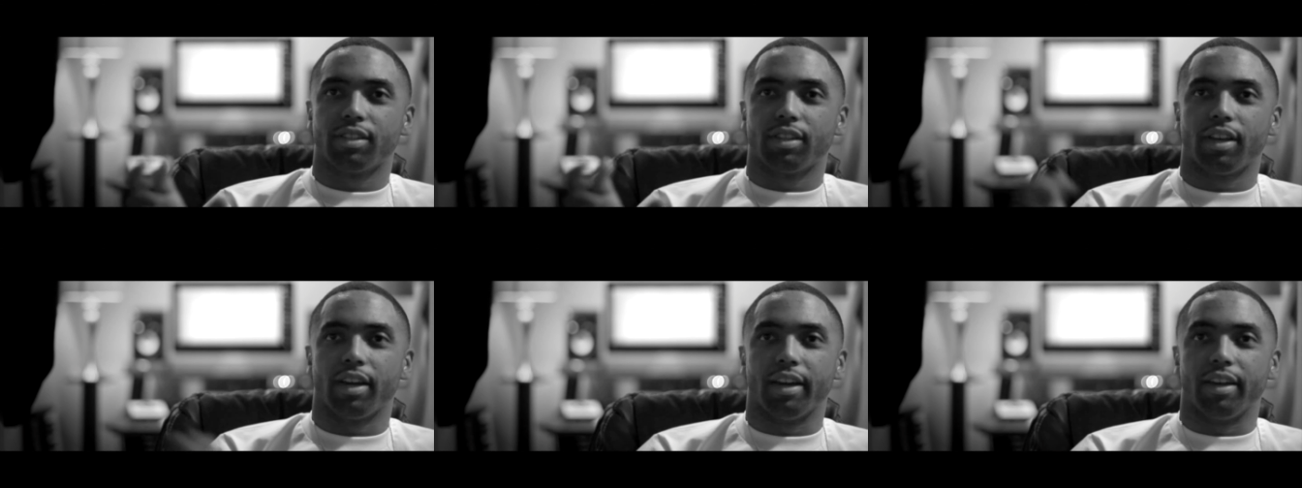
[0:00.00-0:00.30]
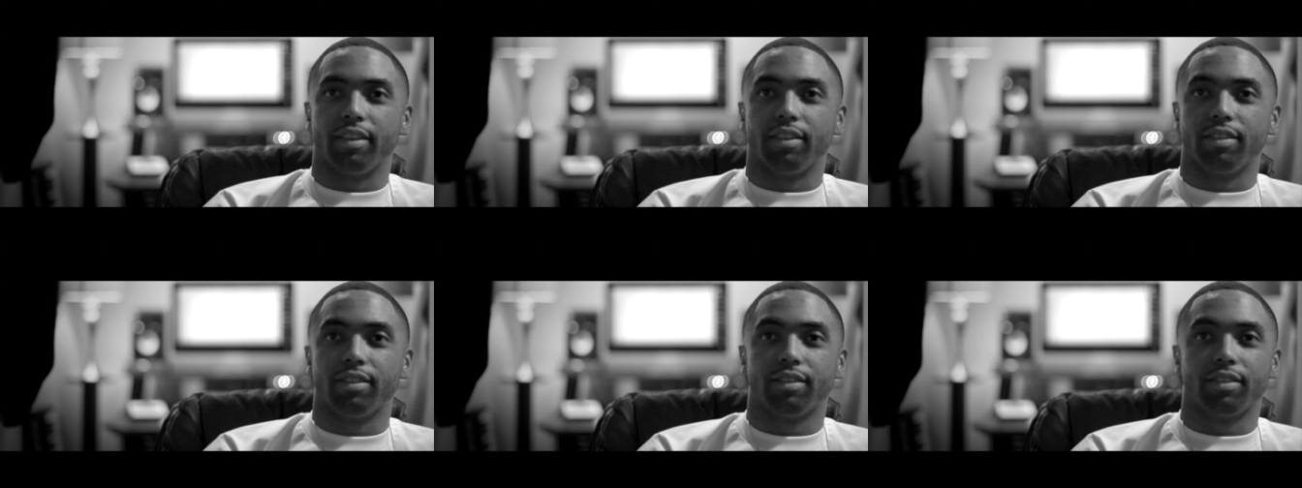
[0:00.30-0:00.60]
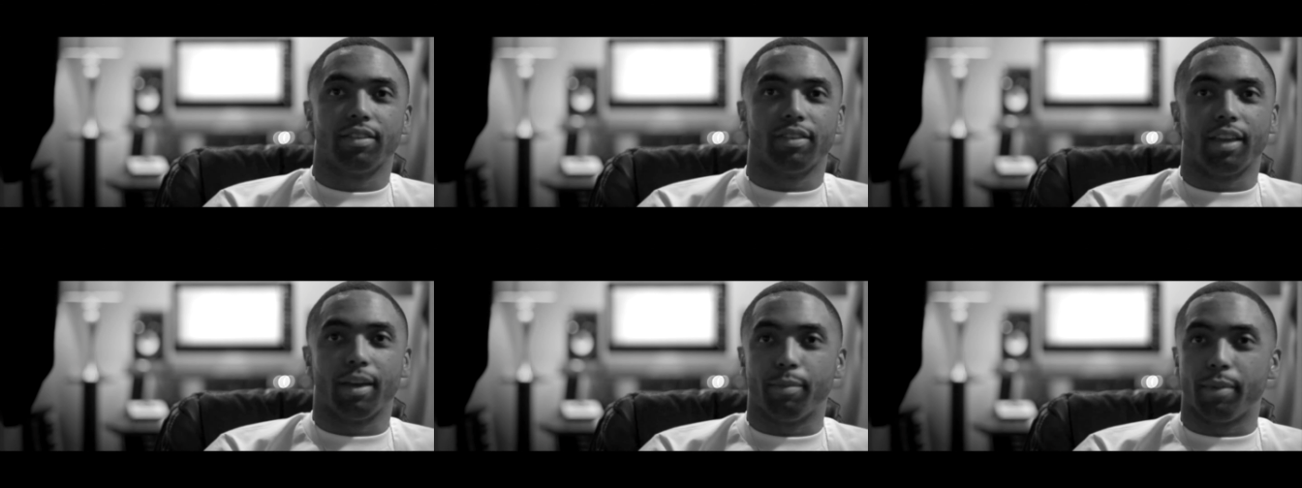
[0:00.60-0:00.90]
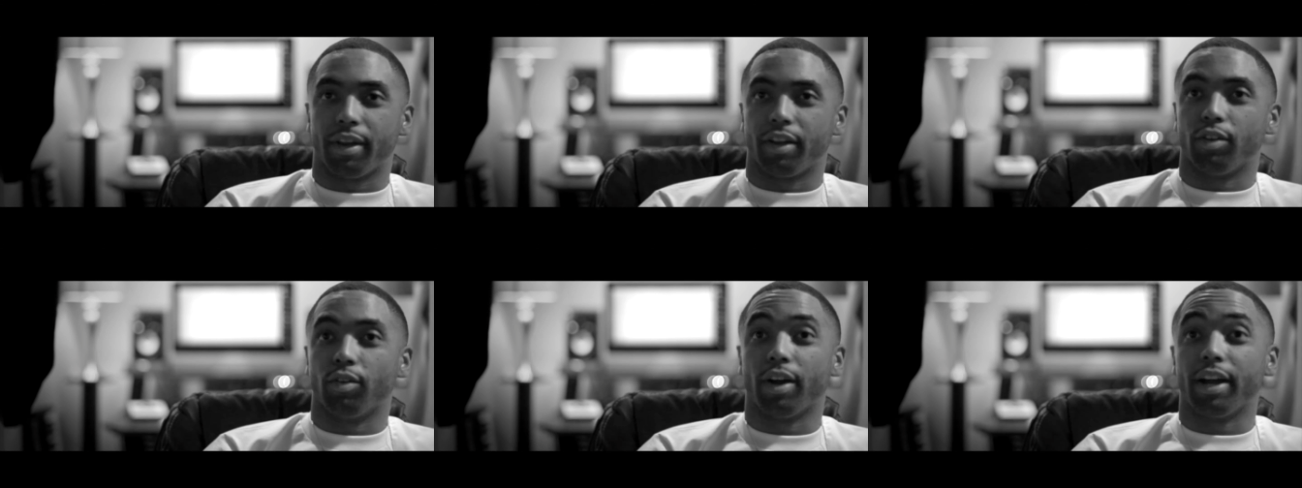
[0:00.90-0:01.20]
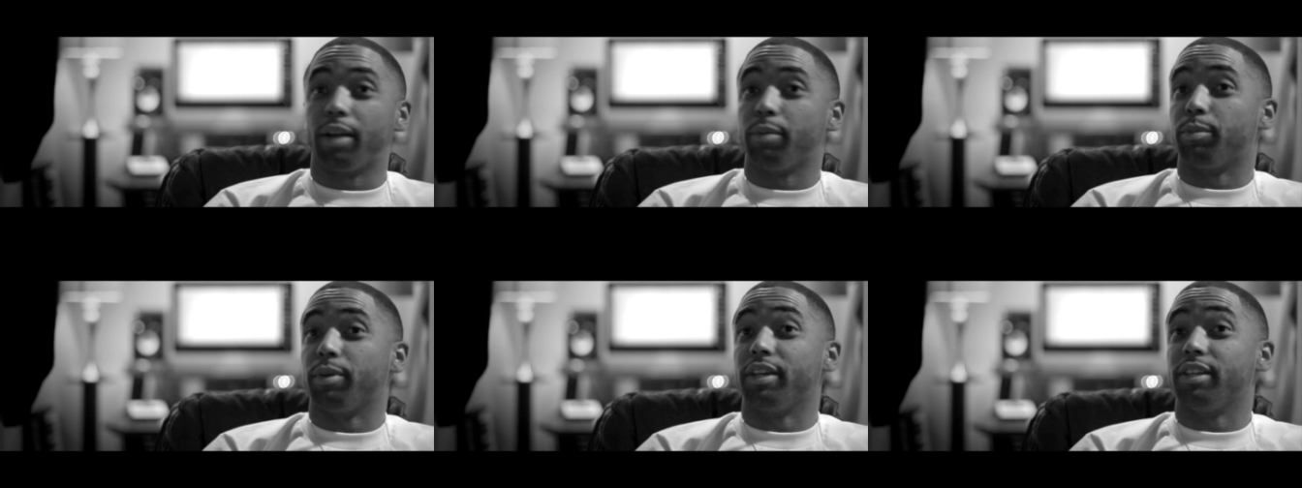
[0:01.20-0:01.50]
And they make
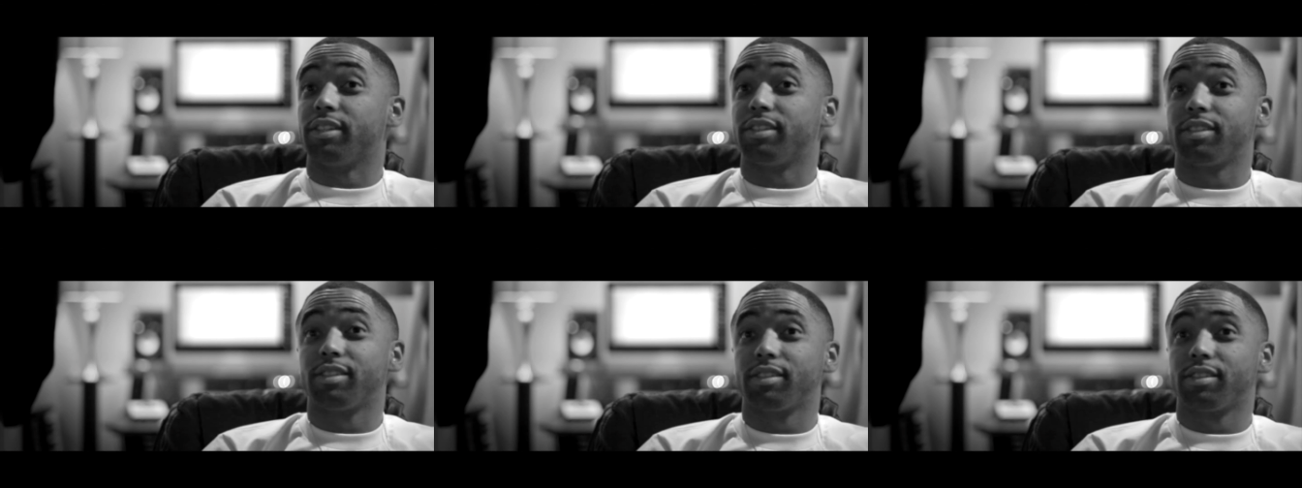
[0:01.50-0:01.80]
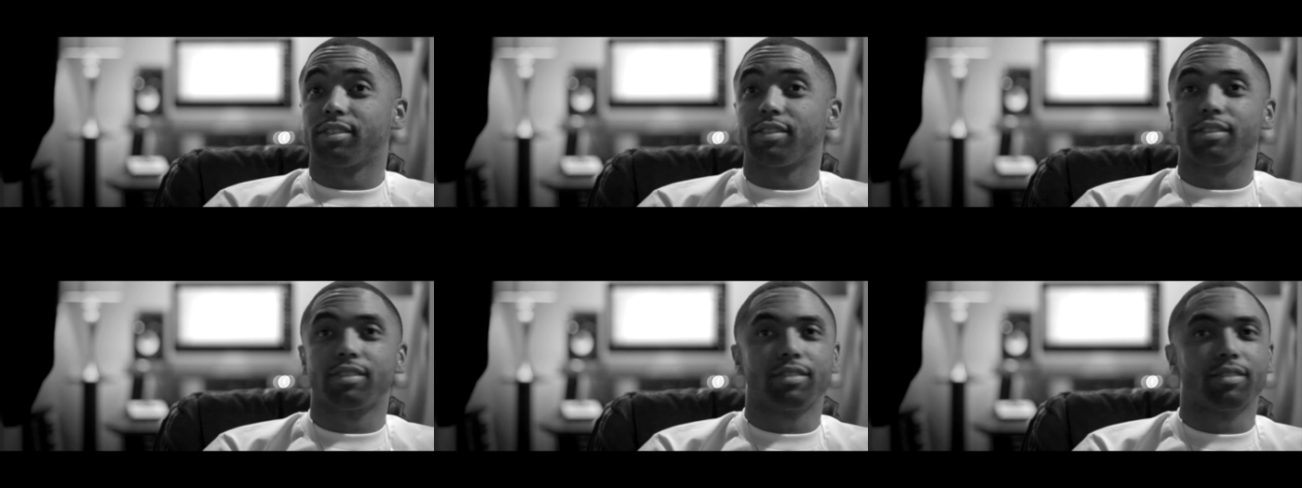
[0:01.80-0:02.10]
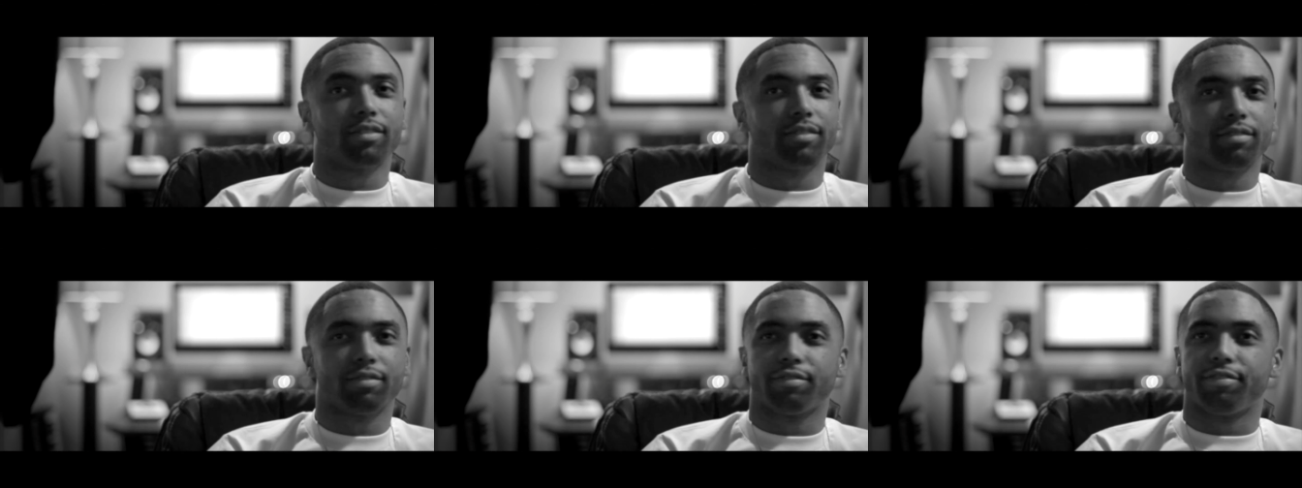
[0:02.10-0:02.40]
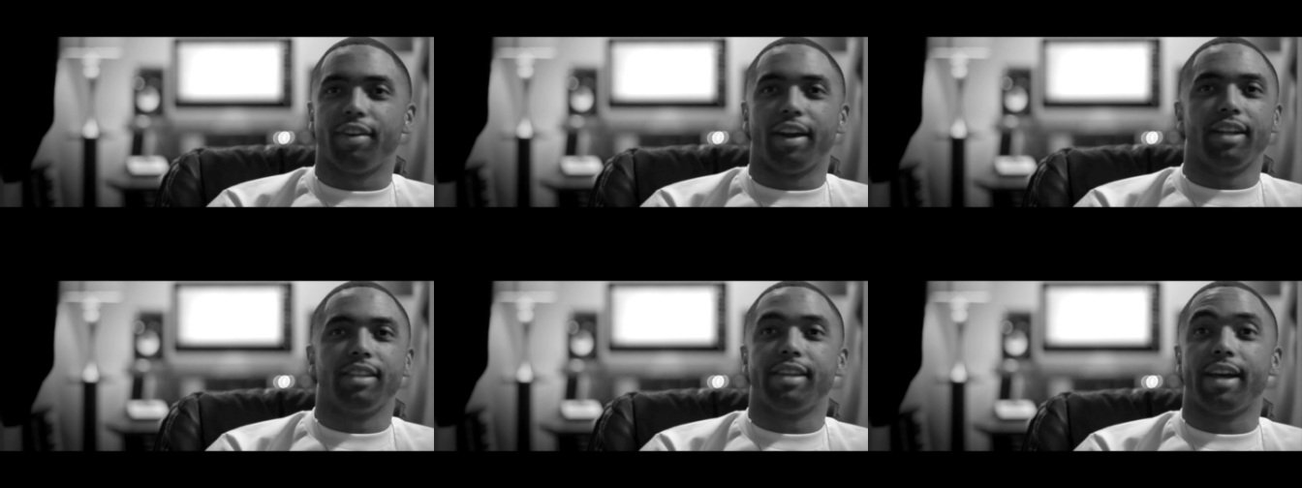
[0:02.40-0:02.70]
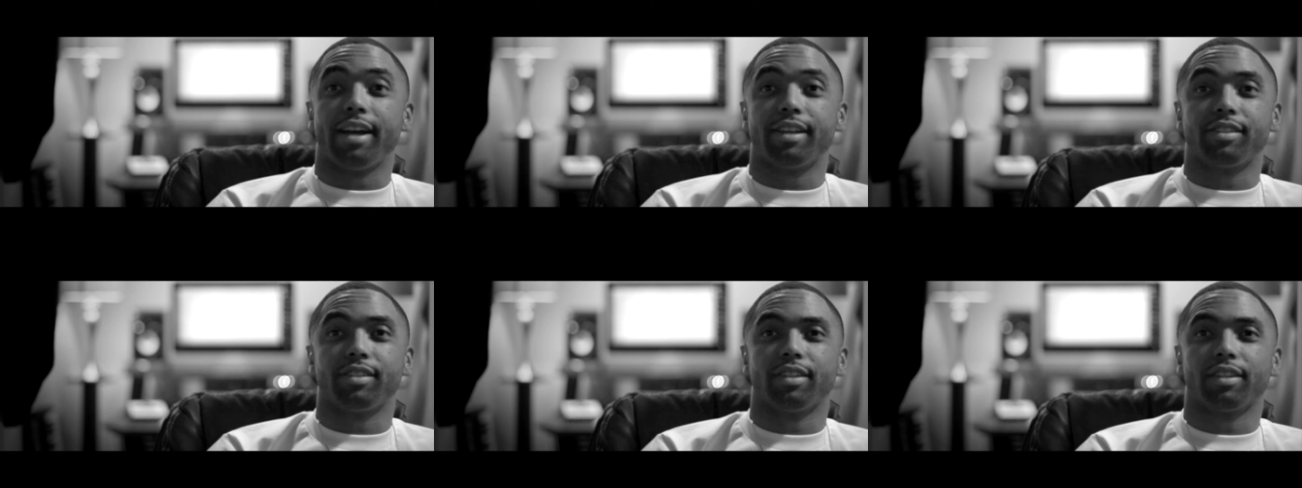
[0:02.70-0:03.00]
great beats,
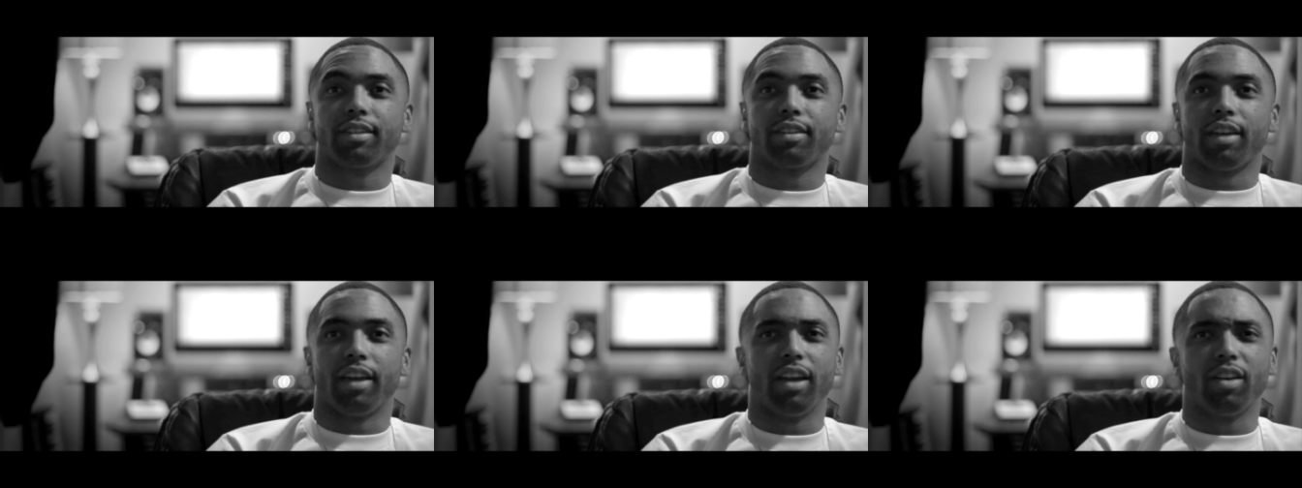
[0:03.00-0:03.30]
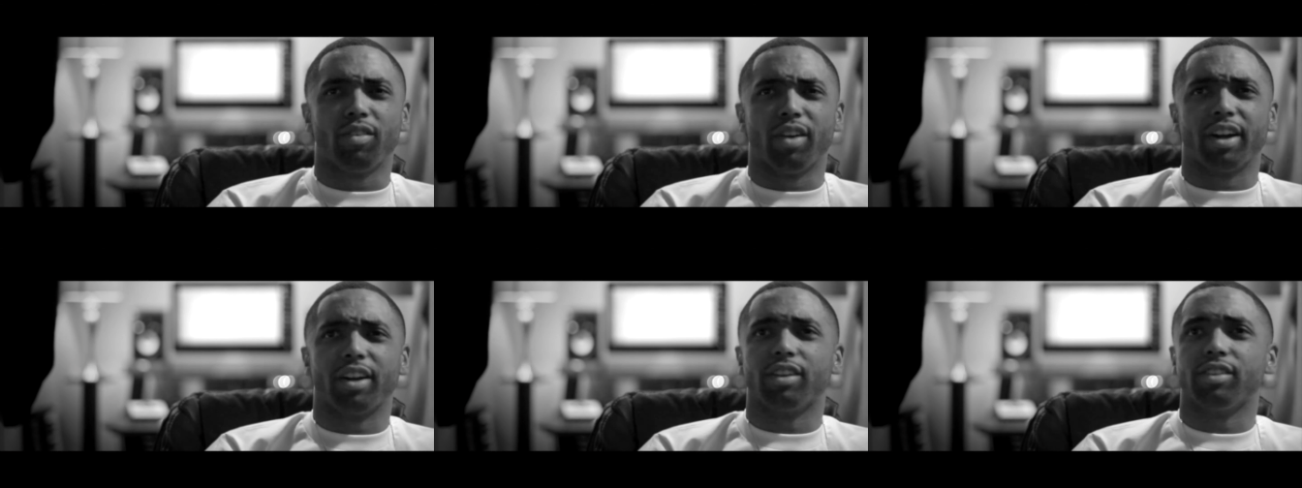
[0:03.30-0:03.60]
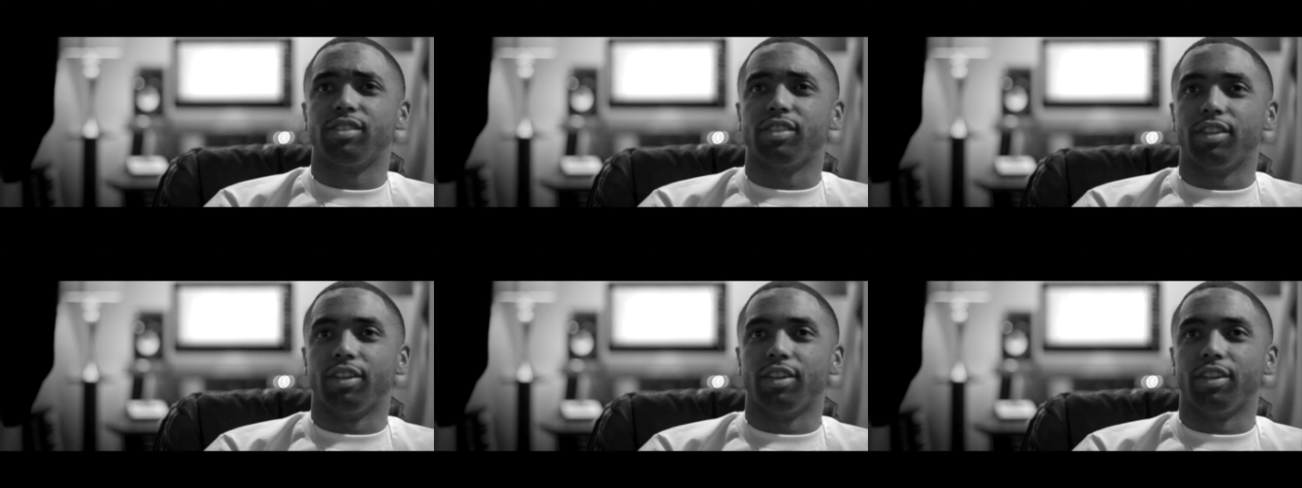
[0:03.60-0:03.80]
fantastic hit records, I